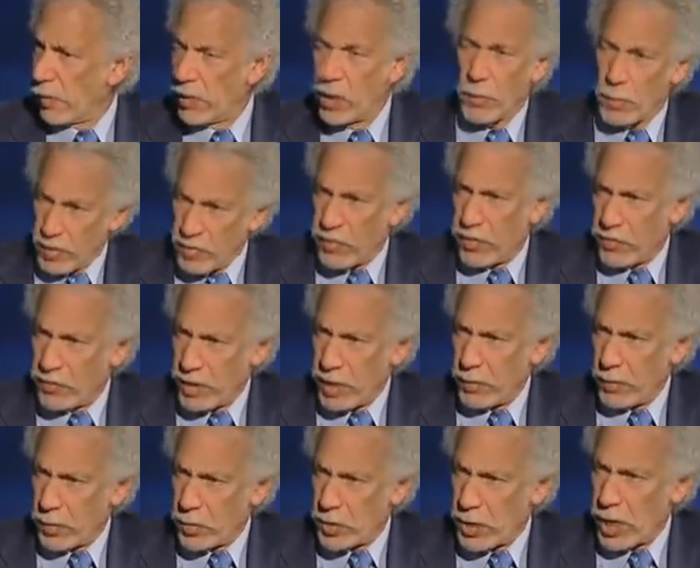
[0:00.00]
There'd be
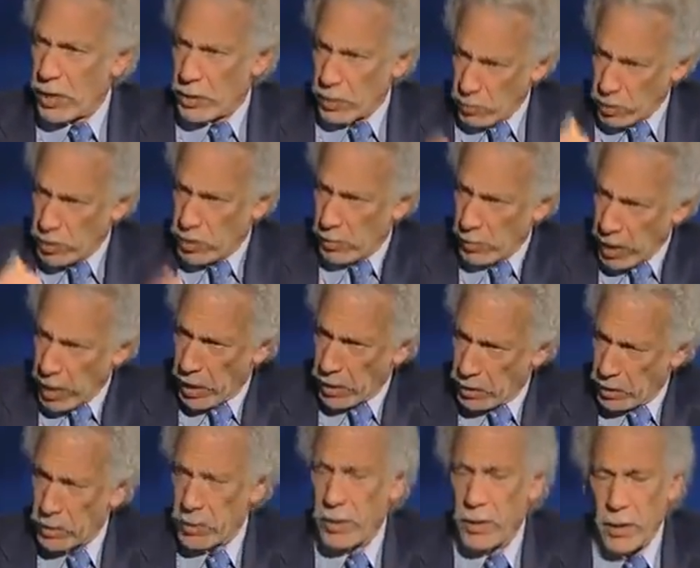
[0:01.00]
15% that would
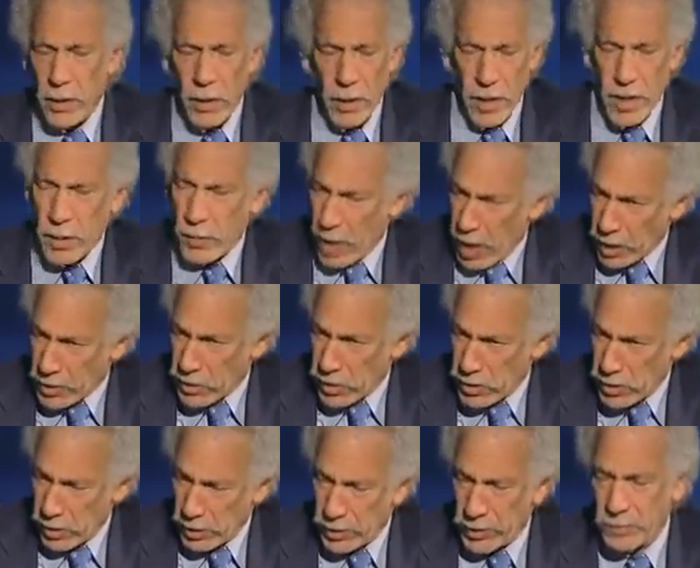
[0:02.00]
demand the
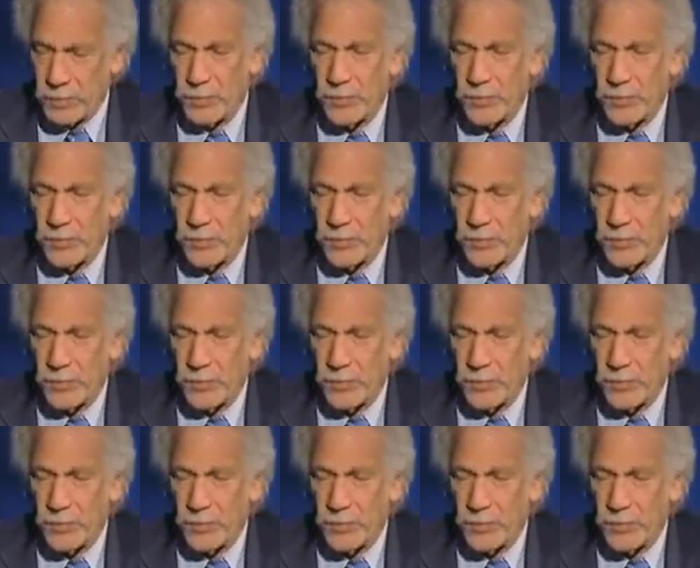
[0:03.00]
amoxicillin.